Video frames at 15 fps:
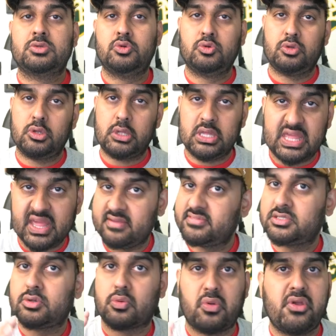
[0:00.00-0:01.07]
Suh
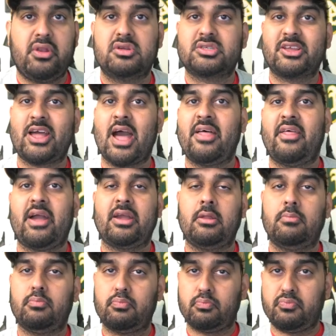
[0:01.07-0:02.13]
gives the Raiders a guy that
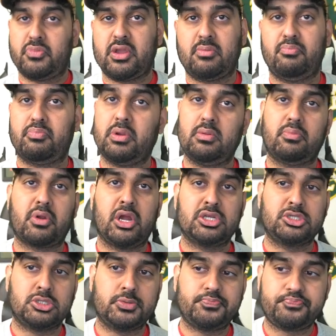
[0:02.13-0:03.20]
can bring
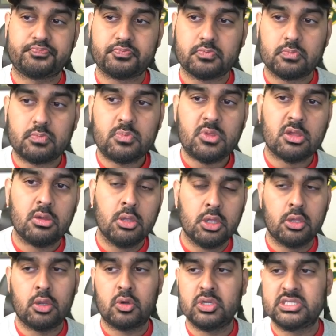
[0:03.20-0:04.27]
pressure.
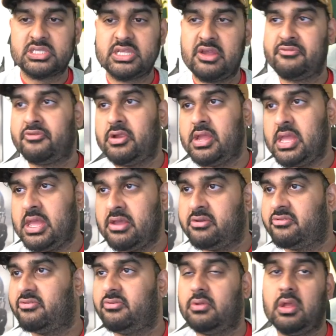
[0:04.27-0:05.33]
You know, it's different
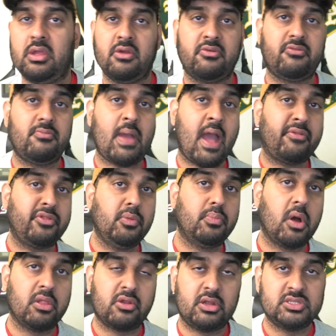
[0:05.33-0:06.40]
if if Matthew
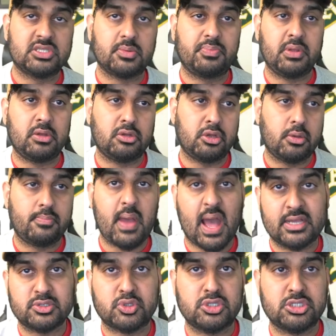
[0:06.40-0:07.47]
Butler ends up being a good
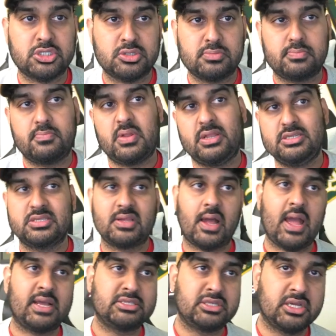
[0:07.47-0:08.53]
pass rusher. He's
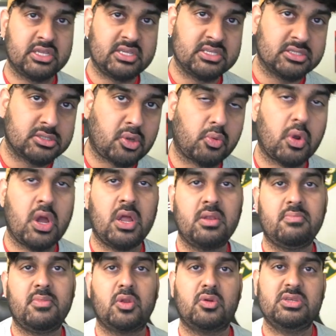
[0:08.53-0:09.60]
not as good against the
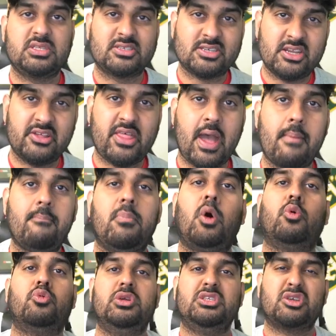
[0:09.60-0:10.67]
run. You know, he's kind of that
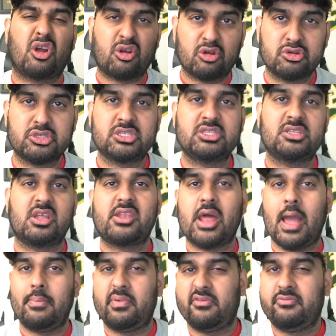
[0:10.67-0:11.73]
Maurice Hurst
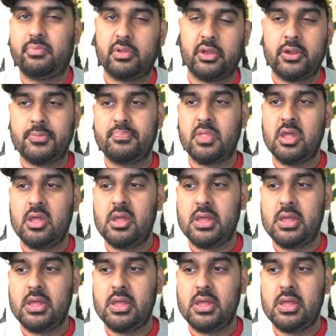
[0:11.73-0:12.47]
type of player.